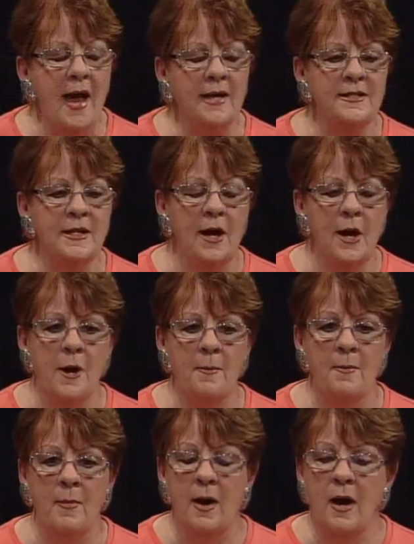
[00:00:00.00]
And
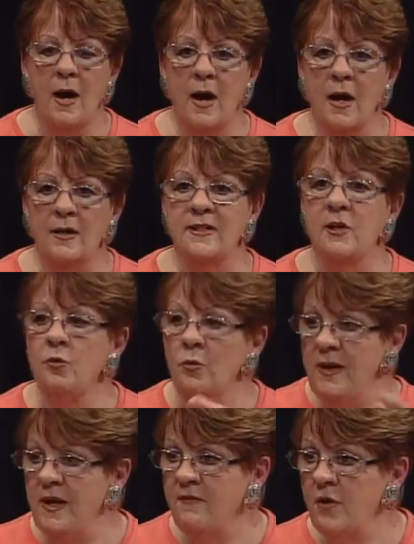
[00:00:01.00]
um, uh, so you
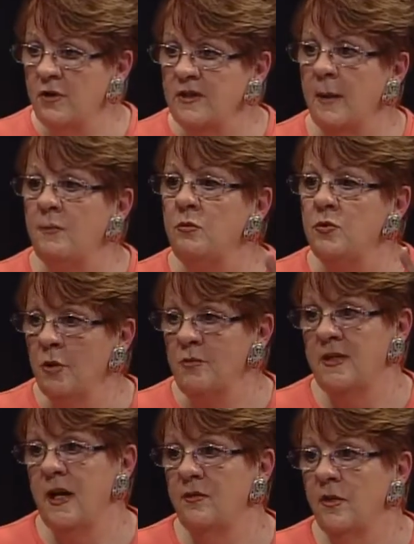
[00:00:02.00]
leave those up, you don't
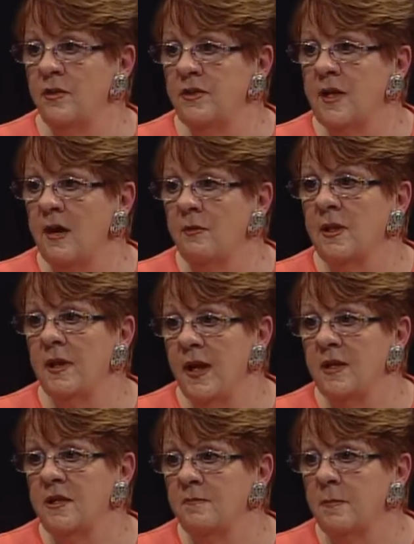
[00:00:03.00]
take those down till the
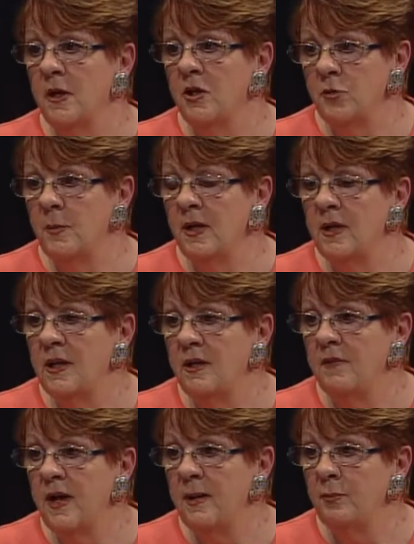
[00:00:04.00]
end of March, beginning
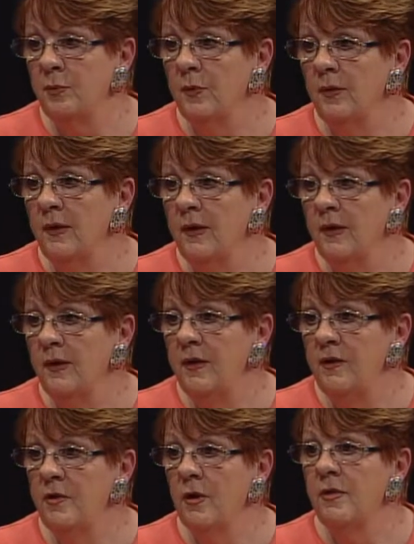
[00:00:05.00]
of April.
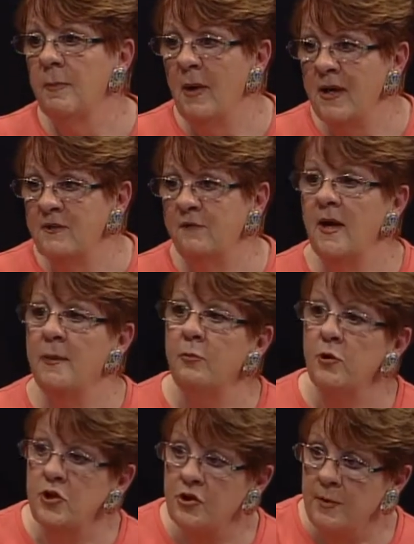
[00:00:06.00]
You okay. know, the butterfly
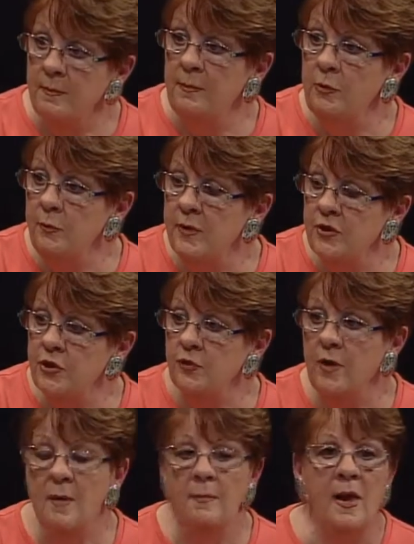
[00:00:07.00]
bush, the blue mist
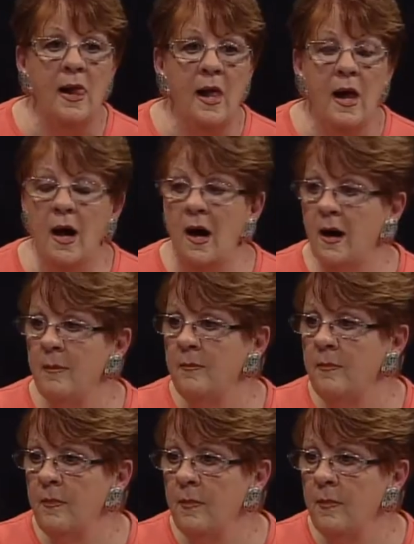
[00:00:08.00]
shrub. Um, what about